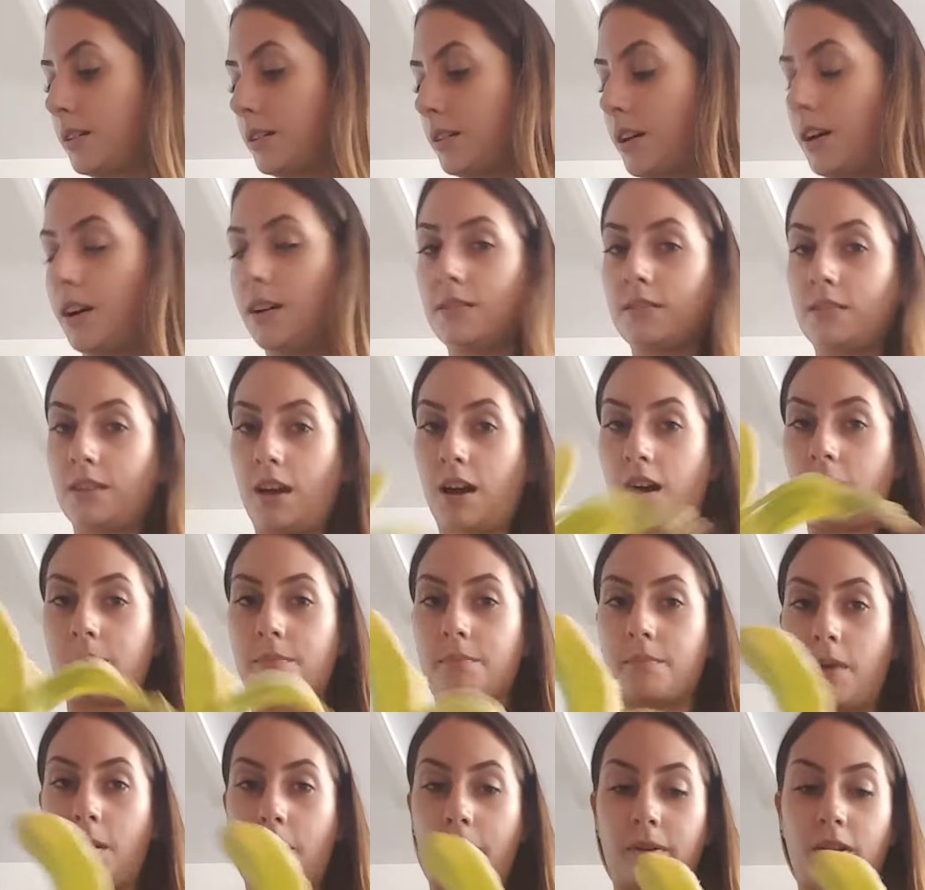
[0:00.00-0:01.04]
cut
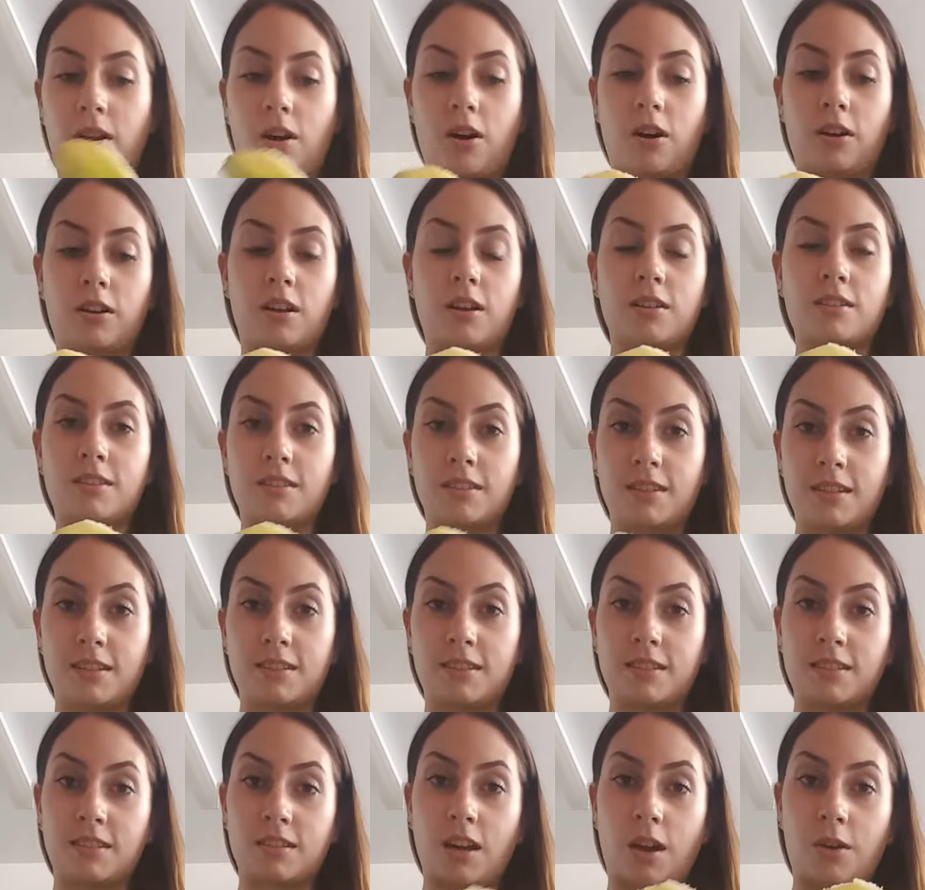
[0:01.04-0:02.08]
up my banana. So
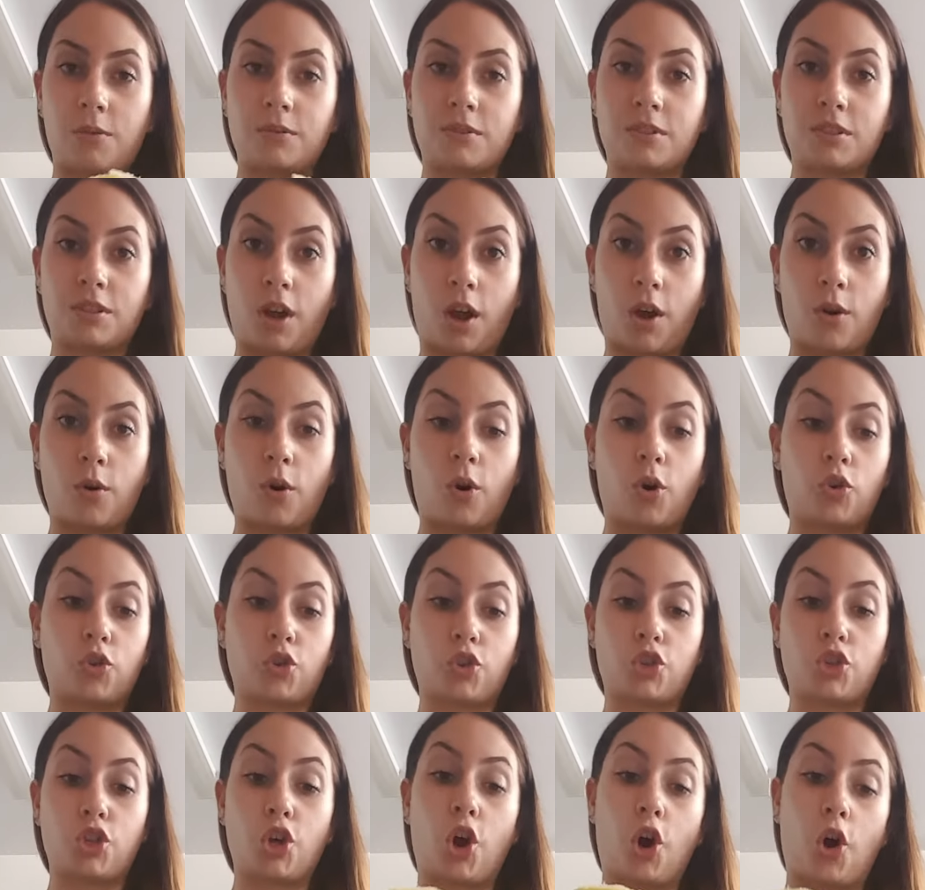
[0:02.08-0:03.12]
this is going to go
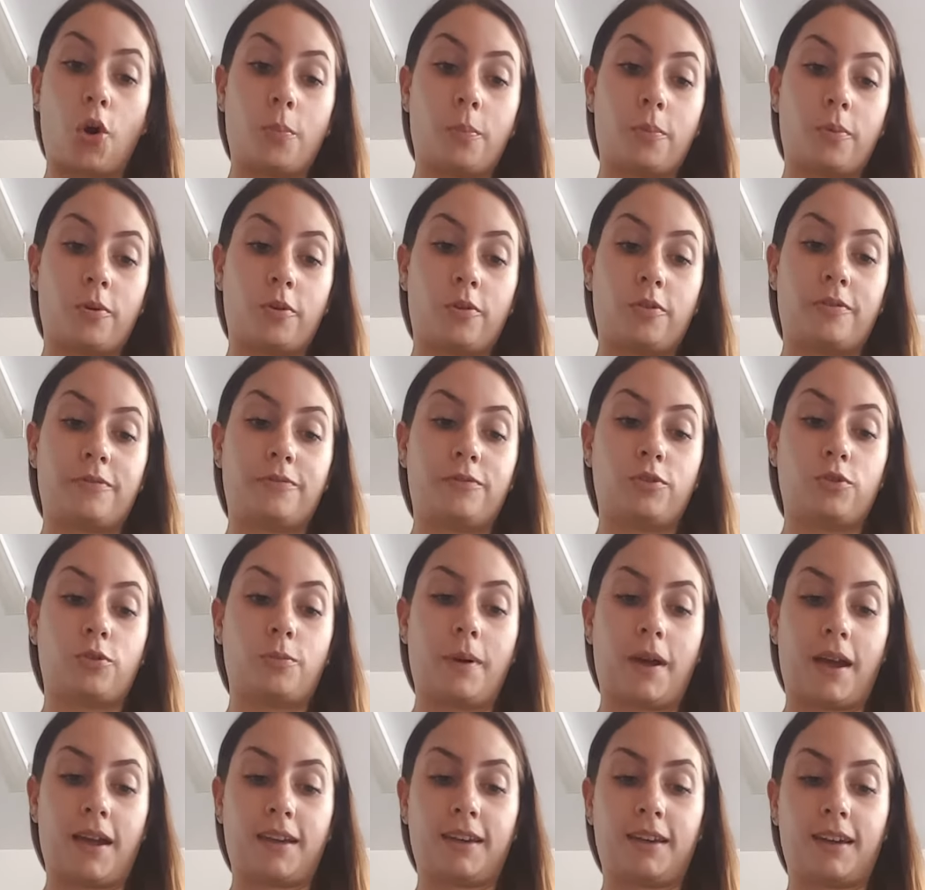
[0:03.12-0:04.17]
on top of your
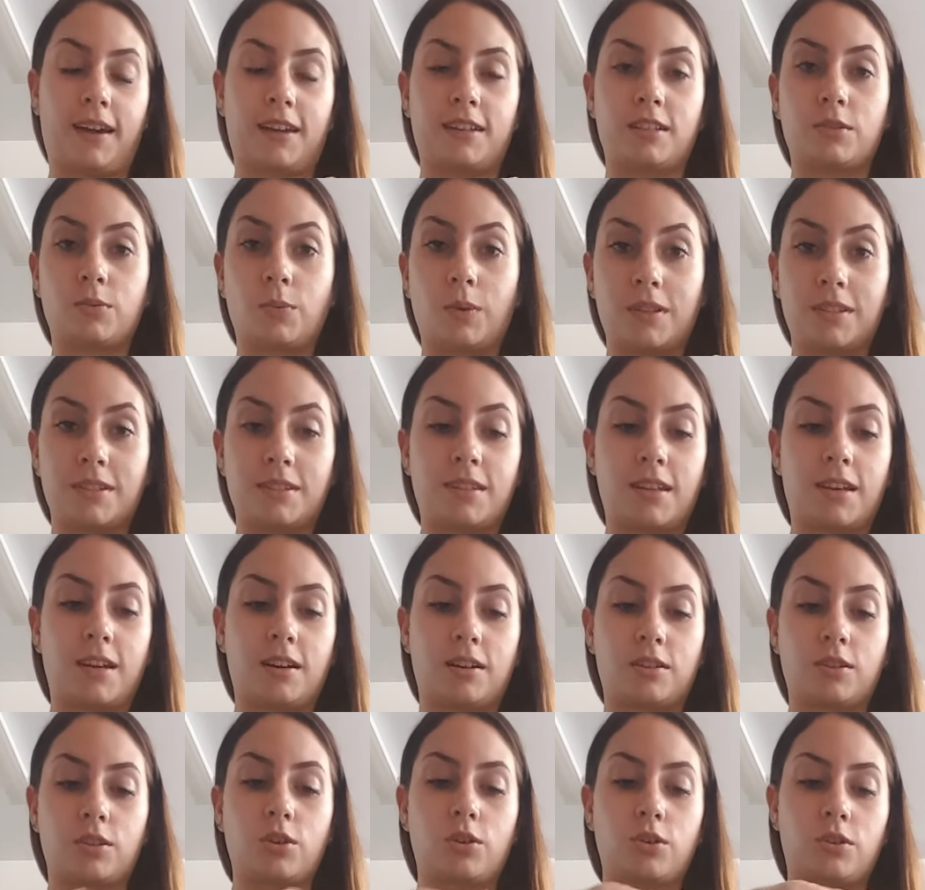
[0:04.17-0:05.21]
pancakes once they
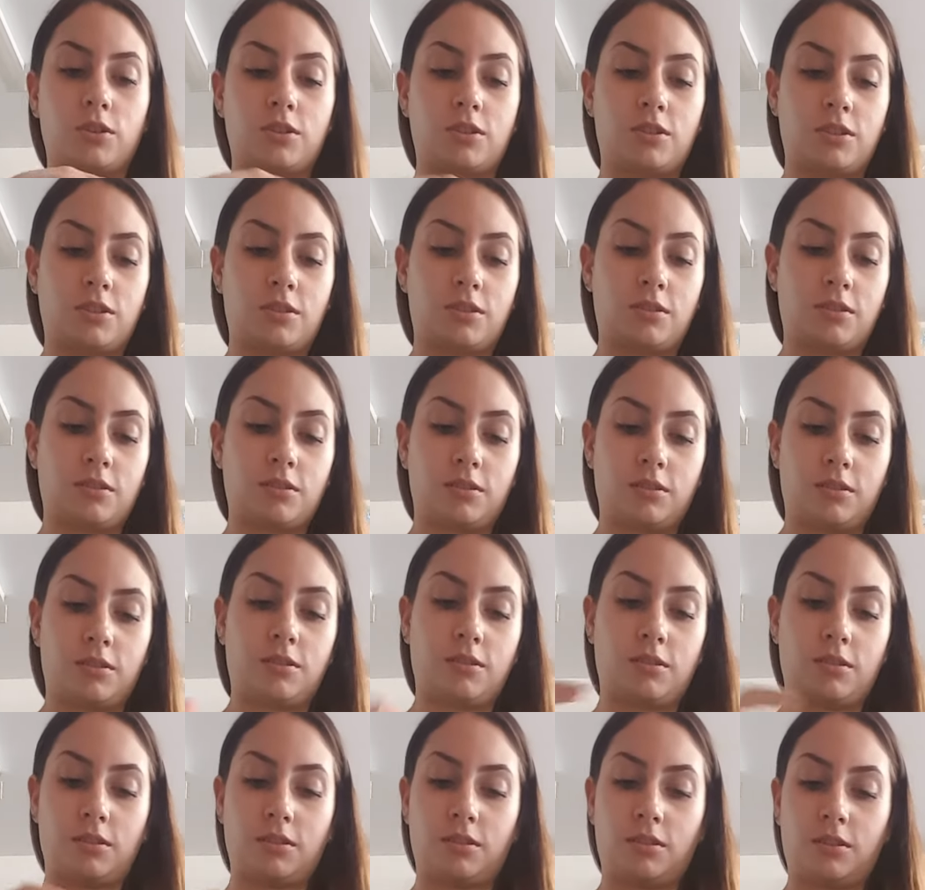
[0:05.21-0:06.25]
are cooked.
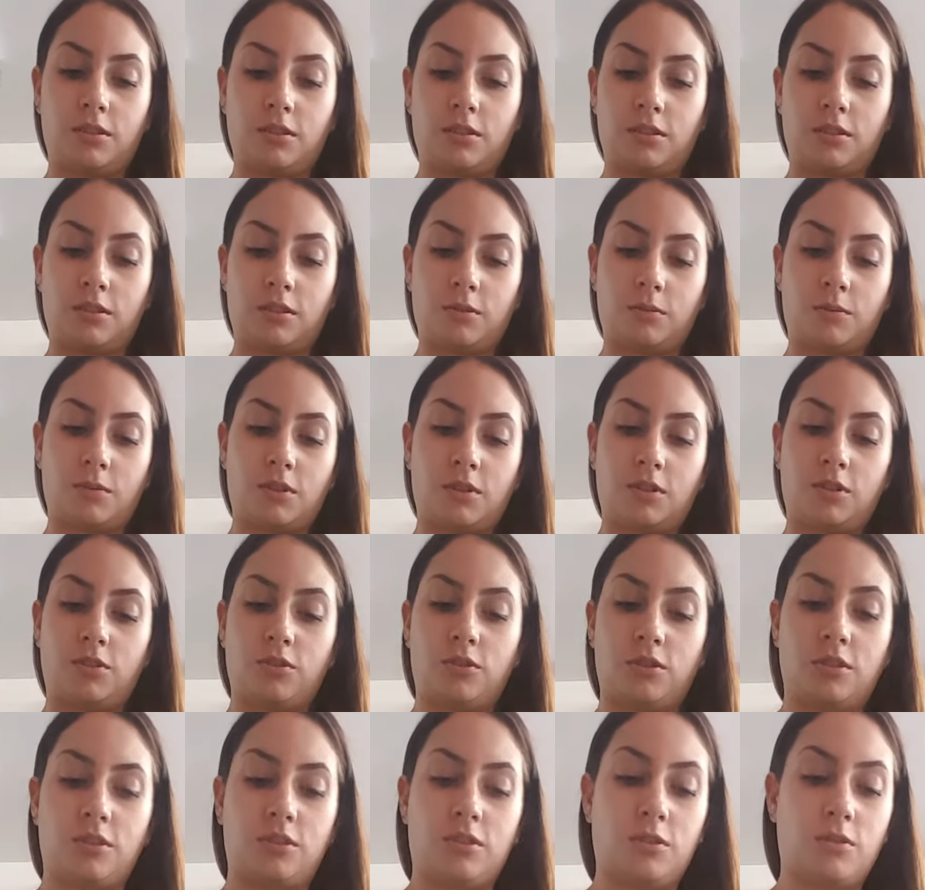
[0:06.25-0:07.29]
So I
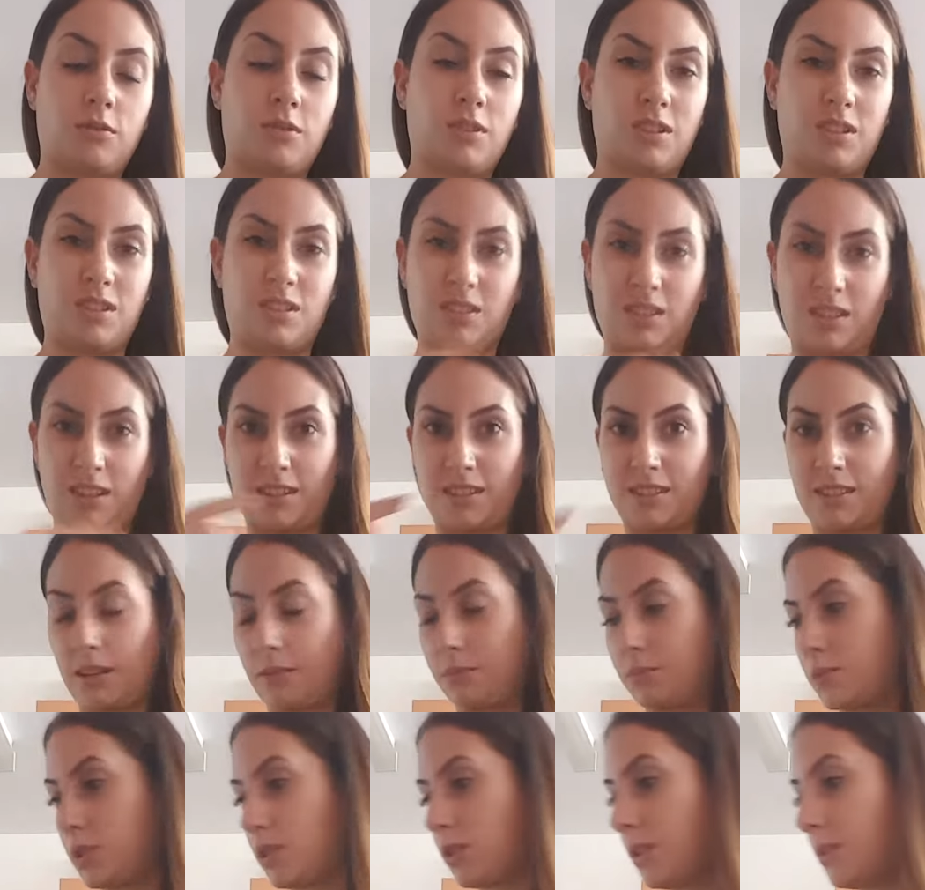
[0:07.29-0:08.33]
usually do this at the
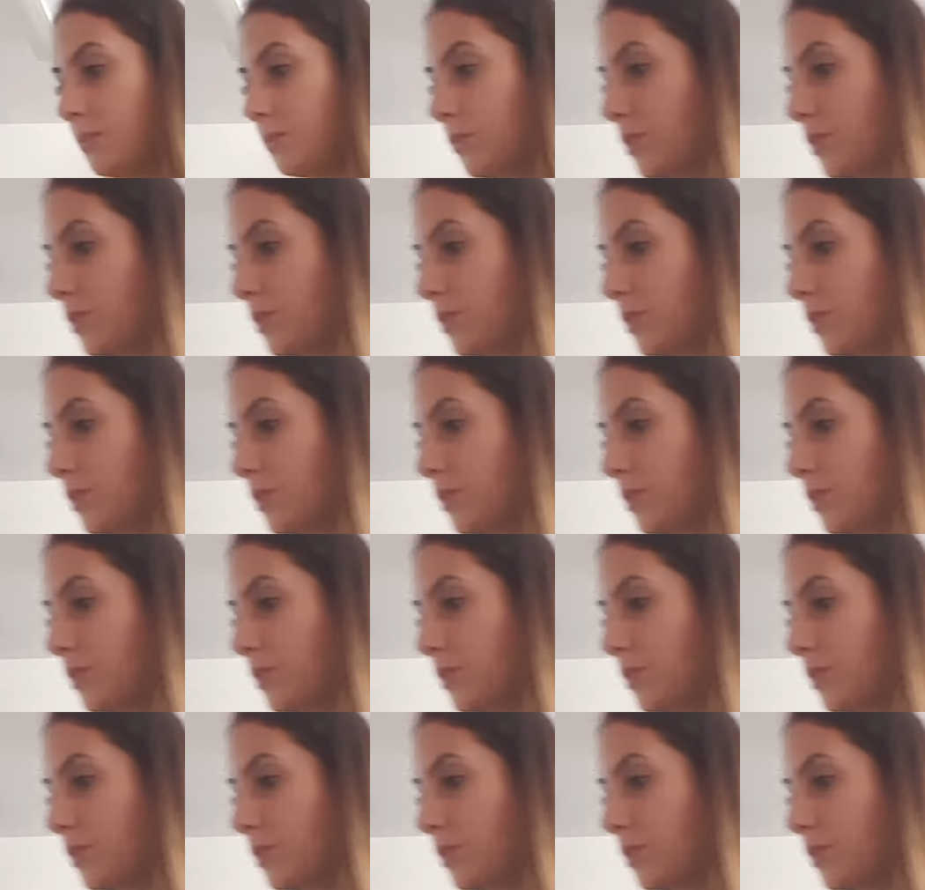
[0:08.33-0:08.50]
same time